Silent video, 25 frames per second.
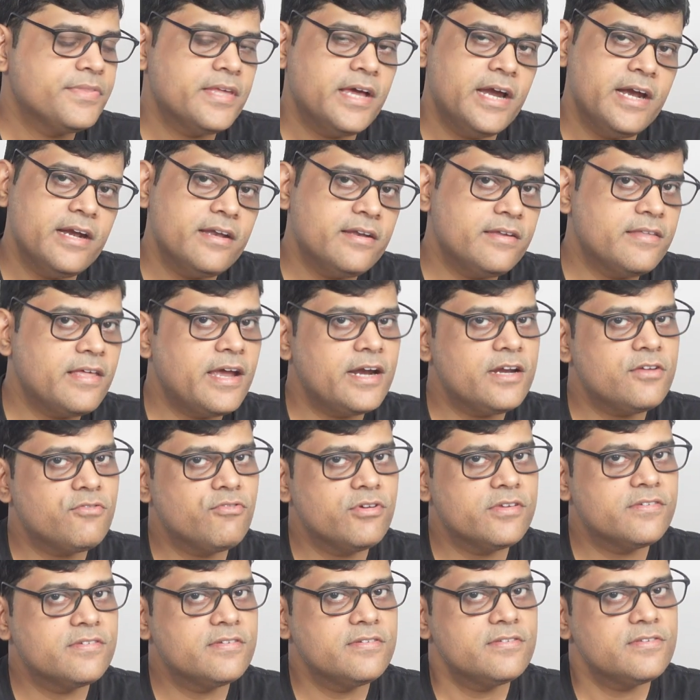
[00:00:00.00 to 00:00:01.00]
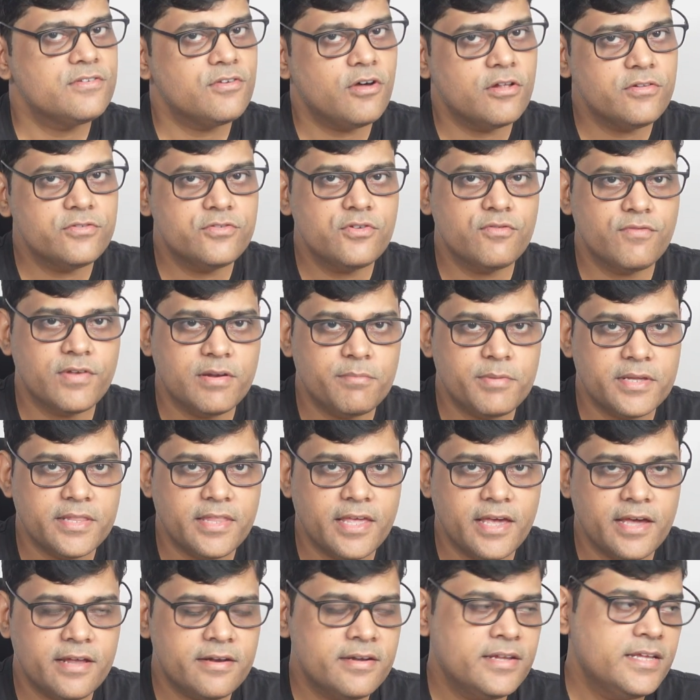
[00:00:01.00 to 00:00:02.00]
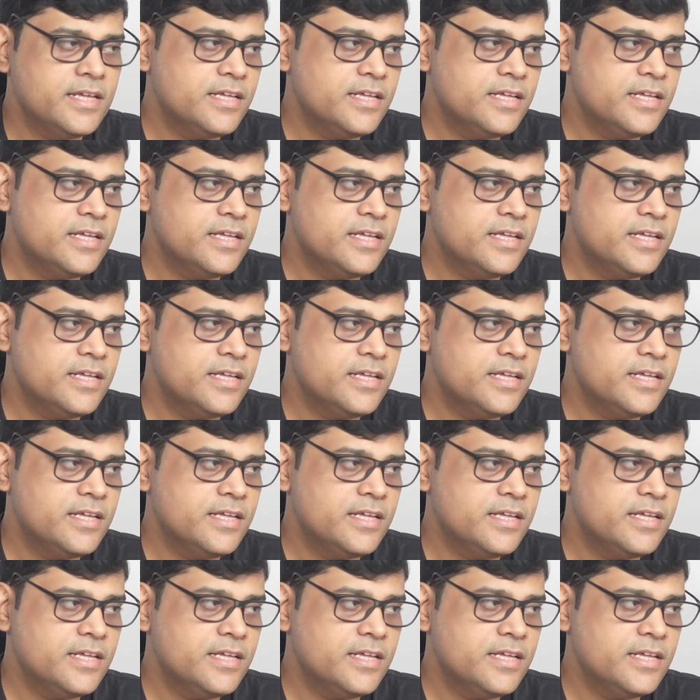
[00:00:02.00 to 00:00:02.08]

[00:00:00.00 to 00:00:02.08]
and that questions also will be there.